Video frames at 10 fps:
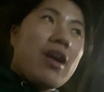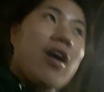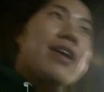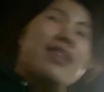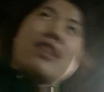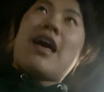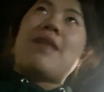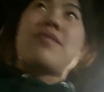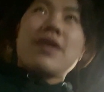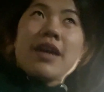hard in the
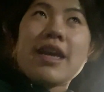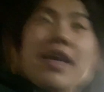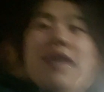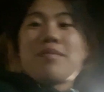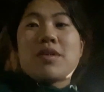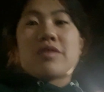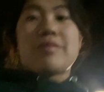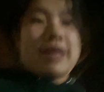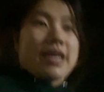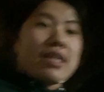library in
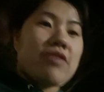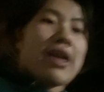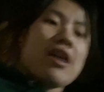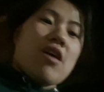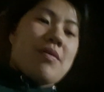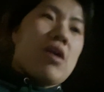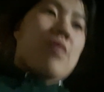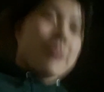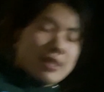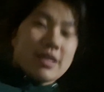between to try to get all my
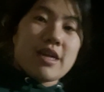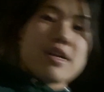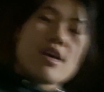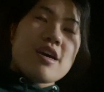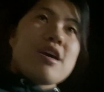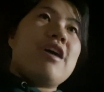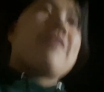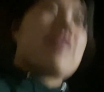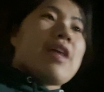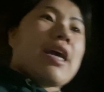homework done
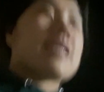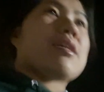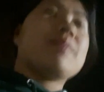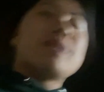for the next couple